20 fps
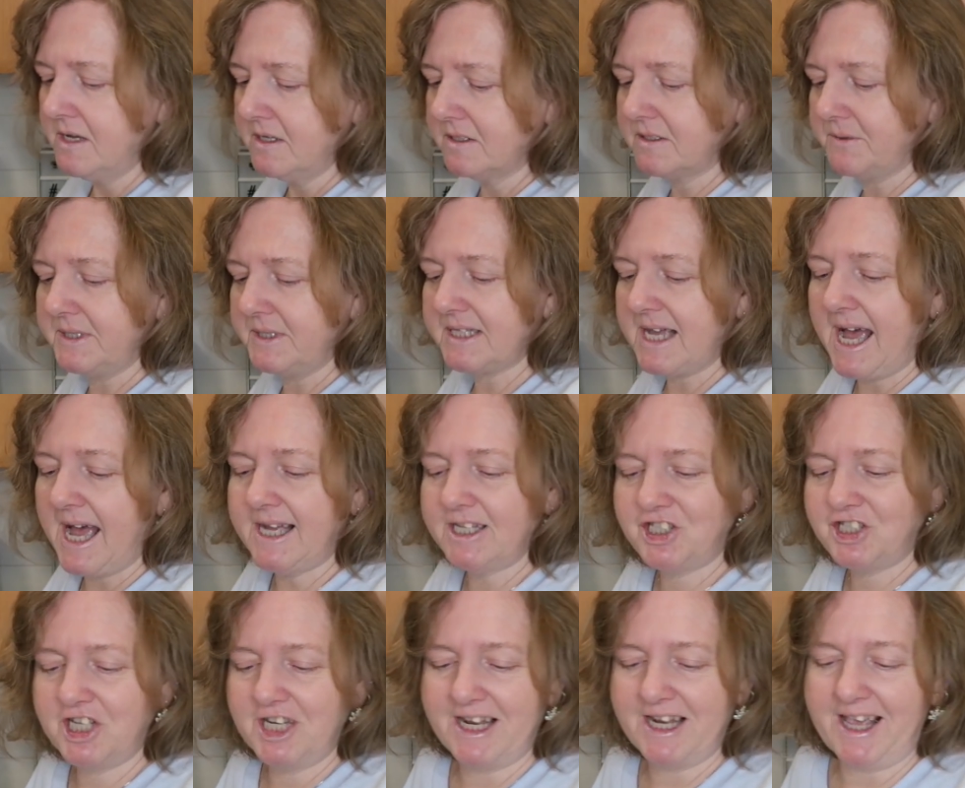So it's
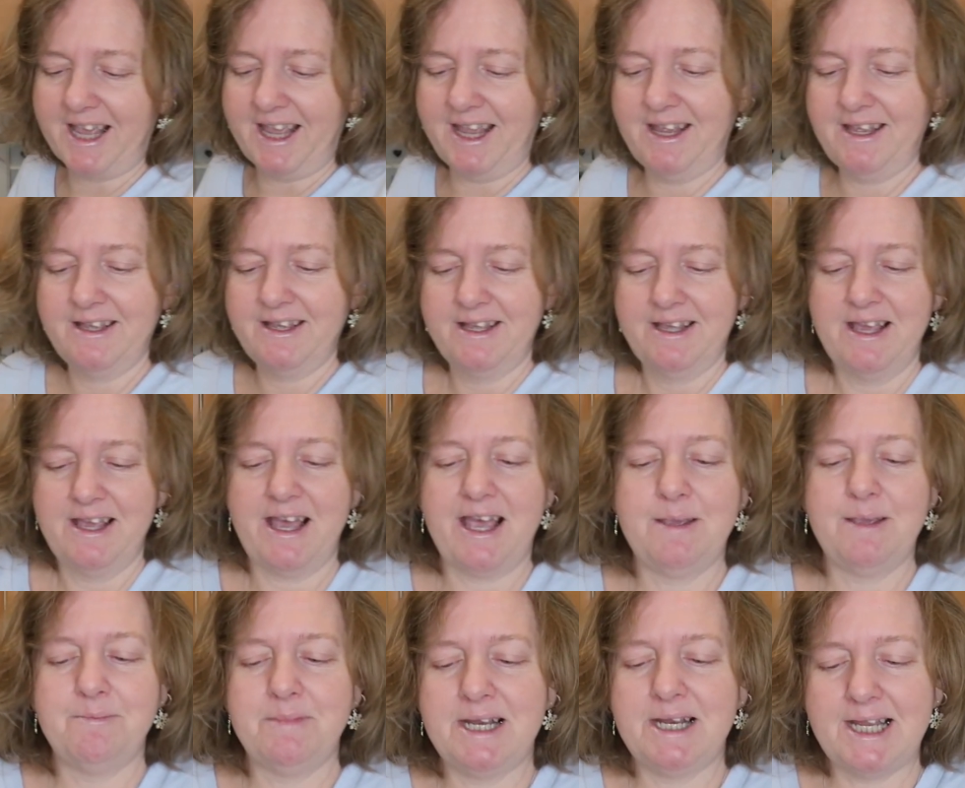actually
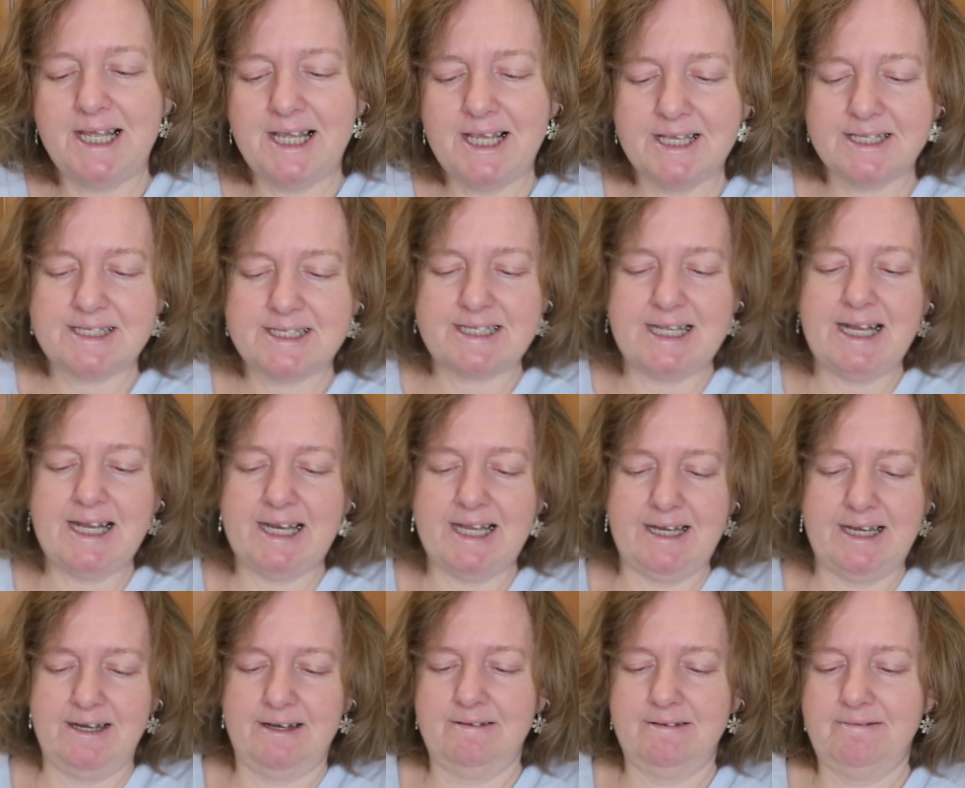a mini
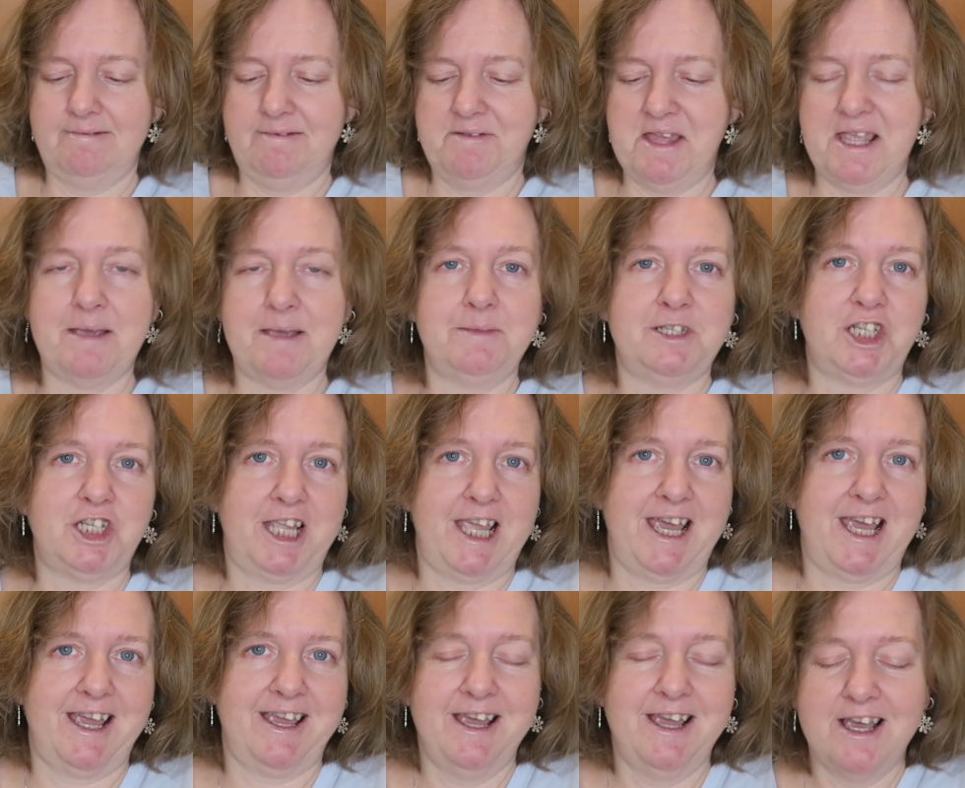ceiling
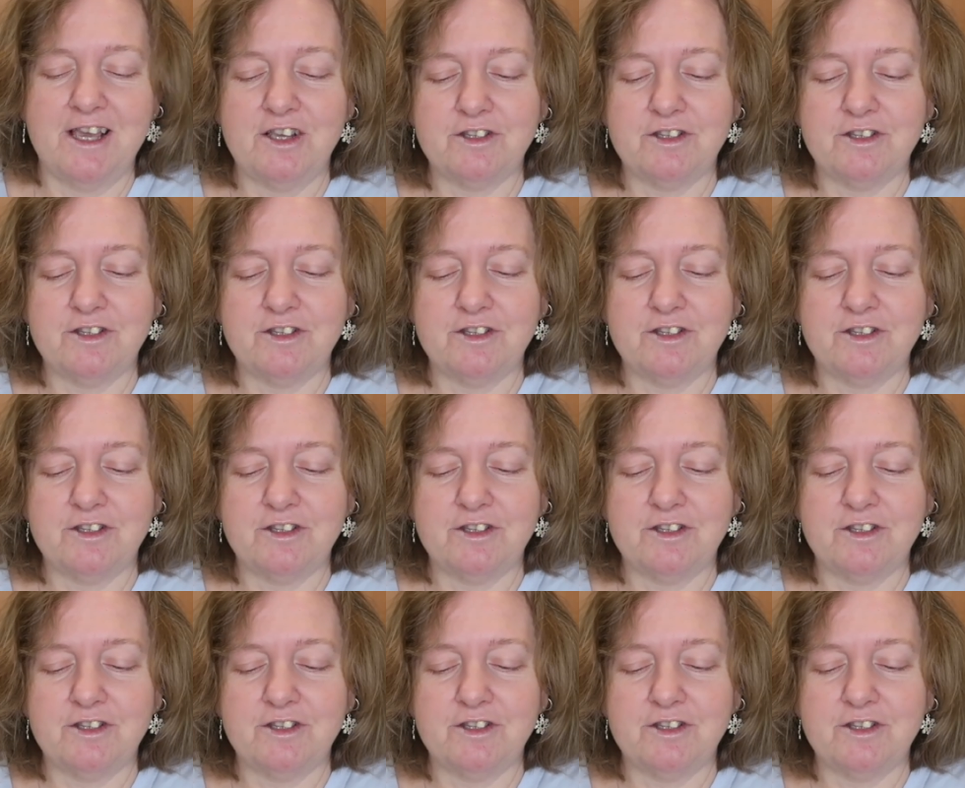thingy-majiggy.